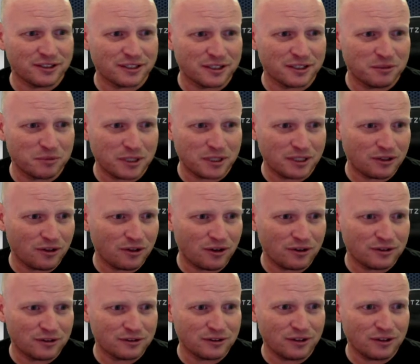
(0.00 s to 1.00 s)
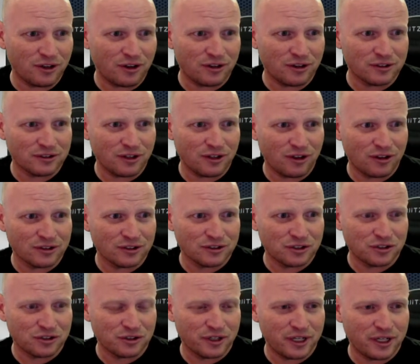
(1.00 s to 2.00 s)
Oh, it's going to be a long, long,
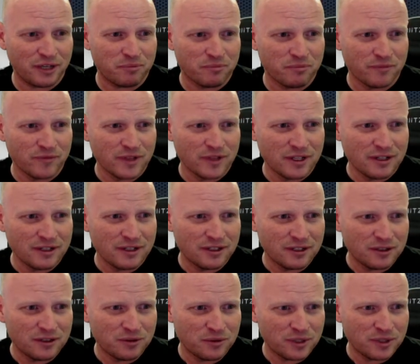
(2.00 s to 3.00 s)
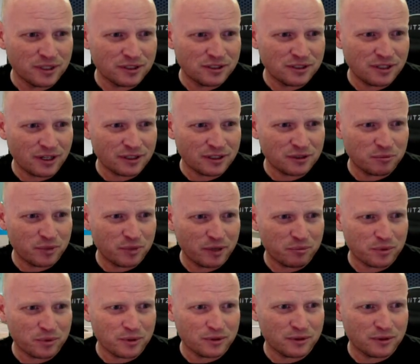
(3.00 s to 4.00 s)
long stream. Where's Dr.
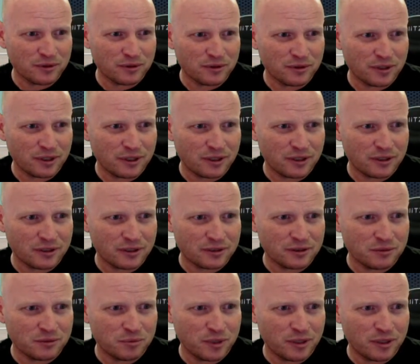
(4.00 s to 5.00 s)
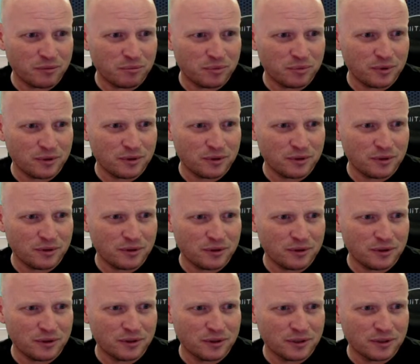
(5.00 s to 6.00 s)
Pepper? Dr.
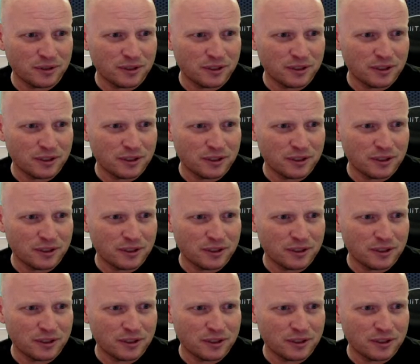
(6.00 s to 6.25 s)
Pepper.